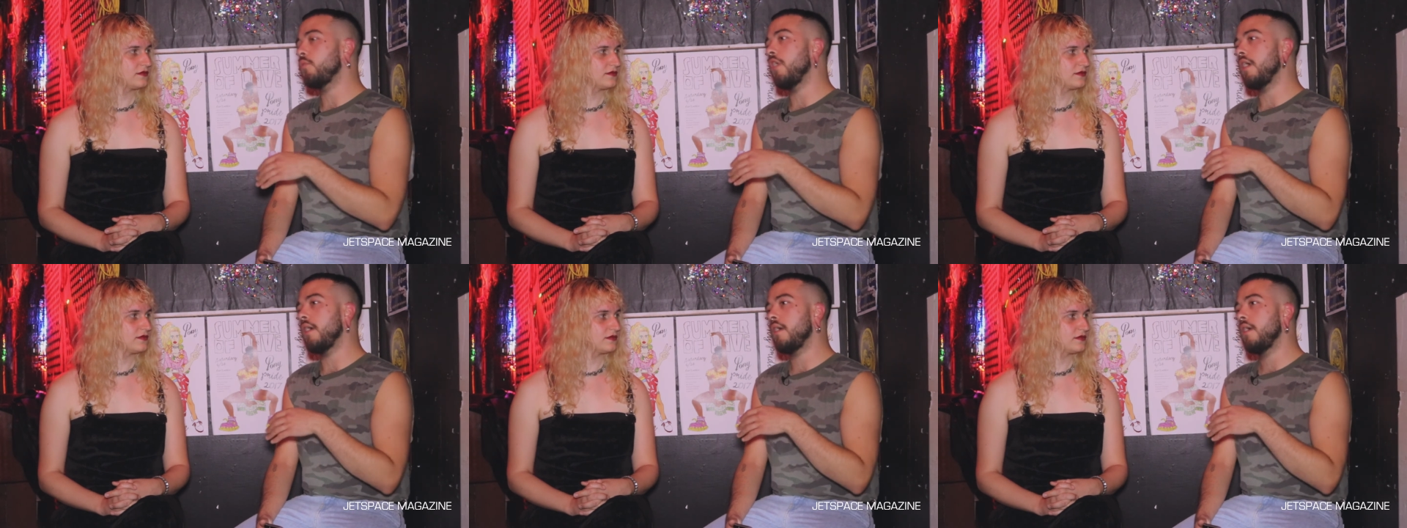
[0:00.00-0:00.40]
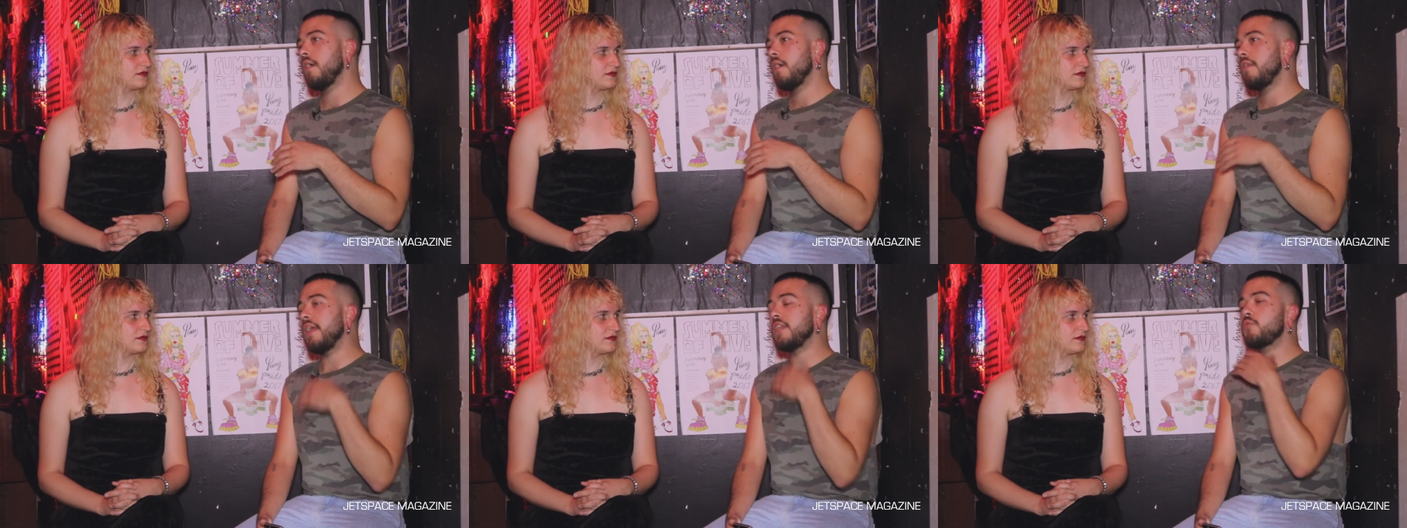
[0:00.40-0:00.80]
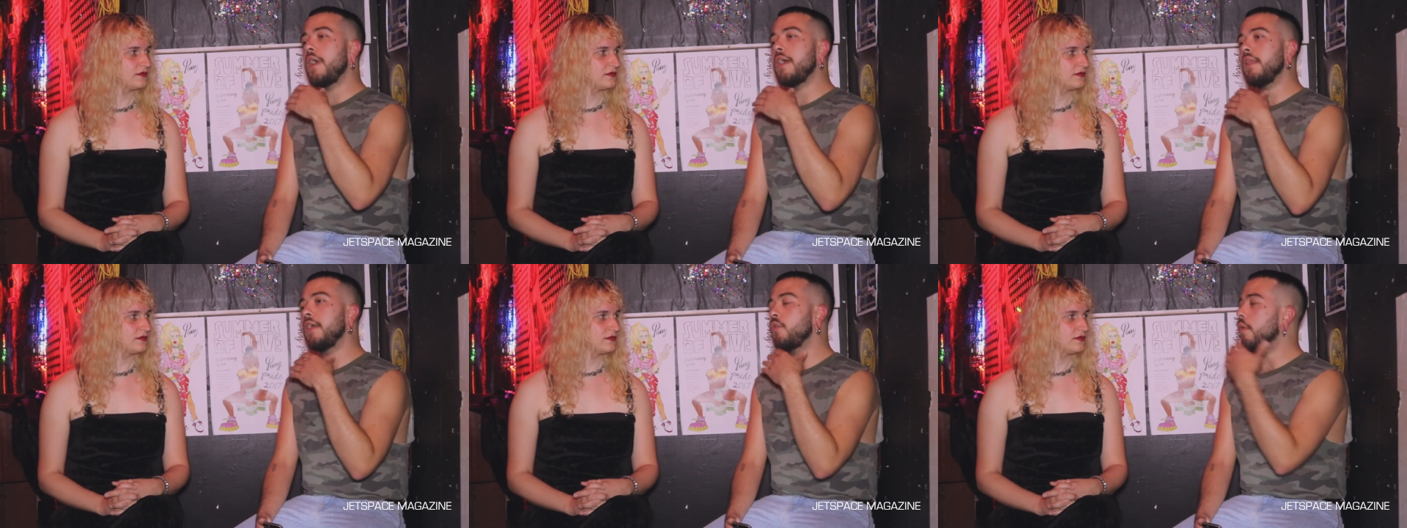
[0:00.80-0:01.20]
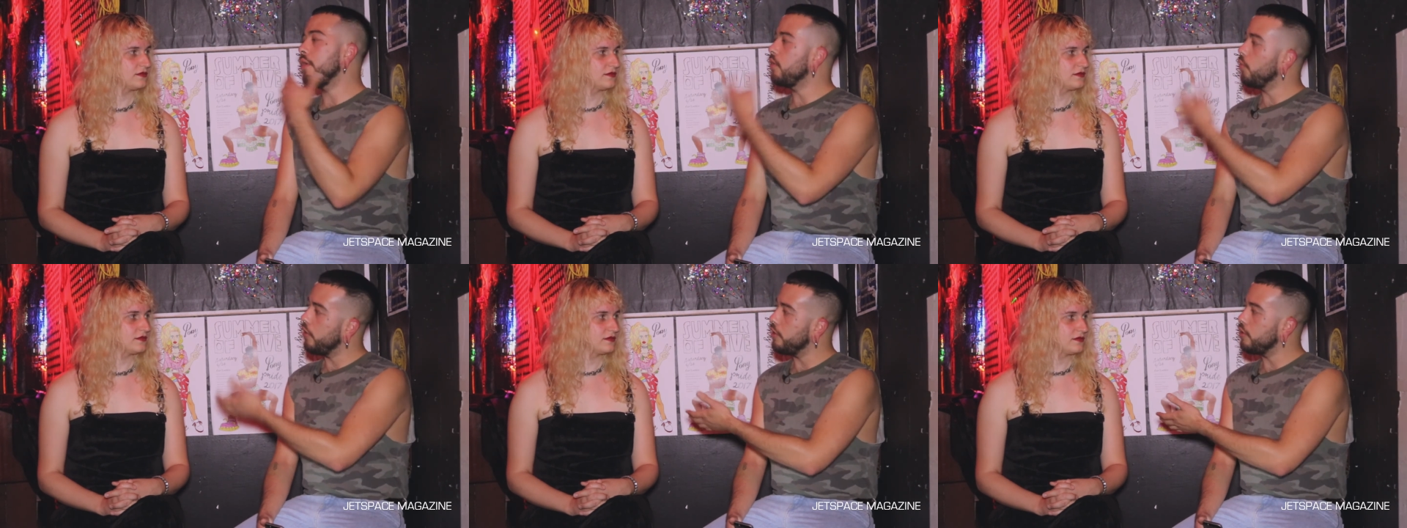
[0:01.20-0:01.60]
Speaker 1: why I like going
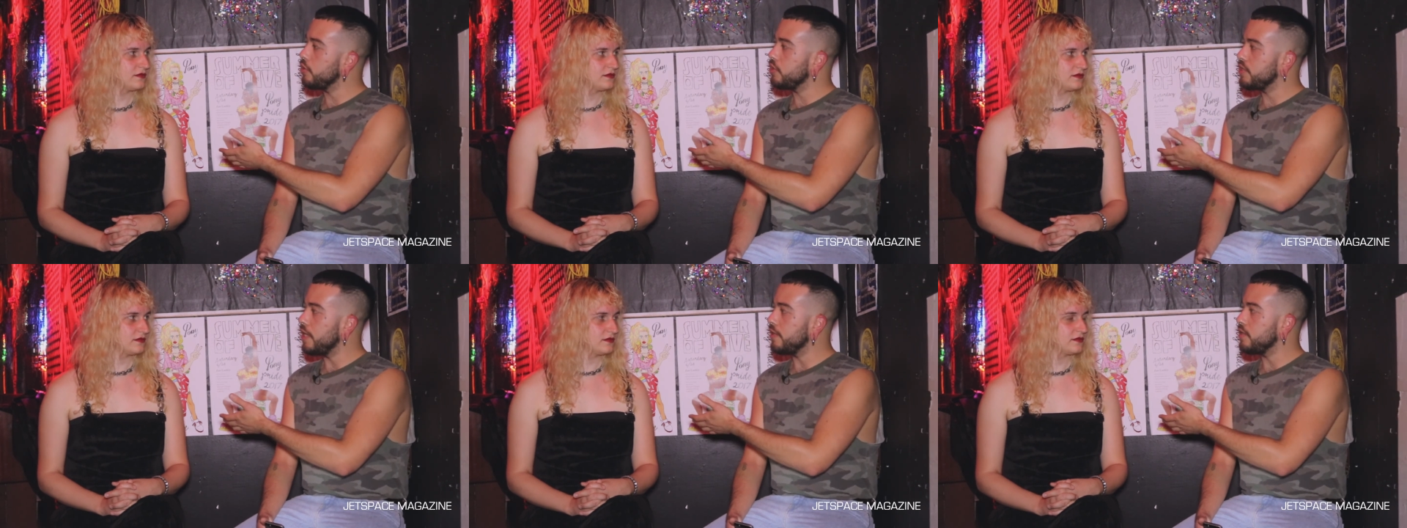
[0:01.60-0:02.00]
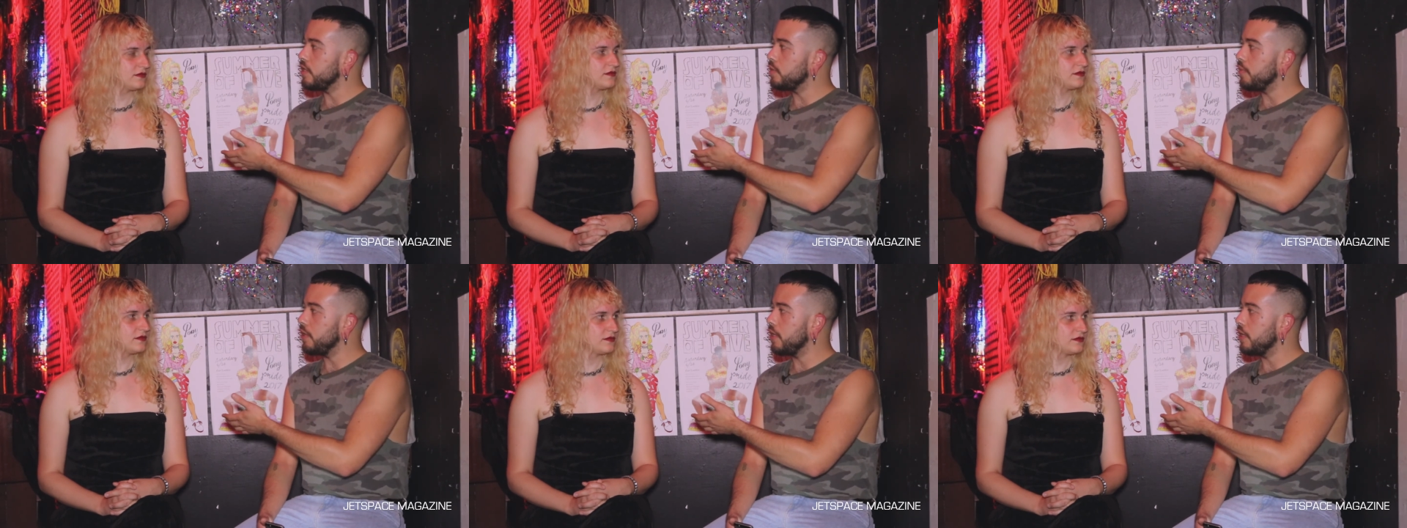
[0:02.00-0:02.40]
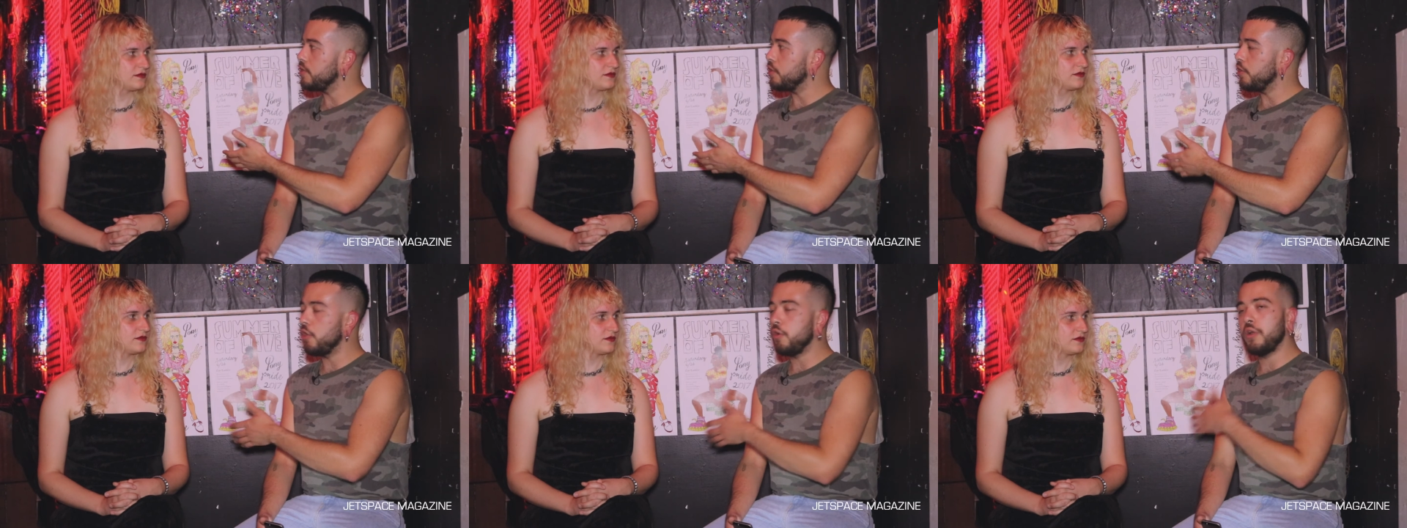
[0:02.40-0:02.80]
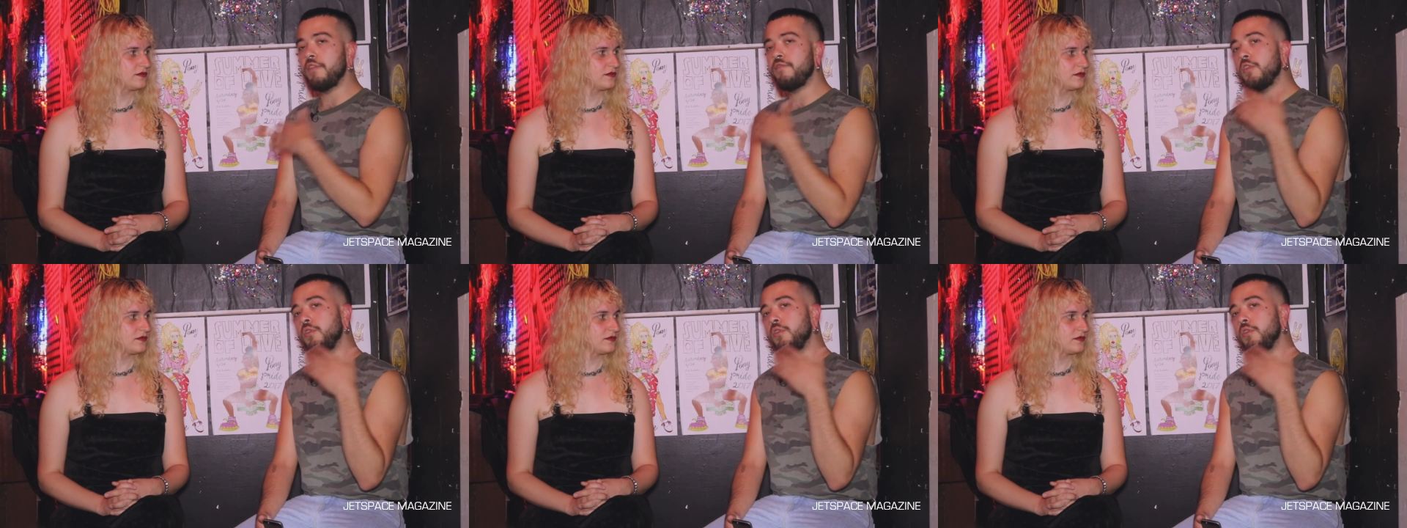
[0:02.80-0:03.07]
to one of your sets, is because, you know, if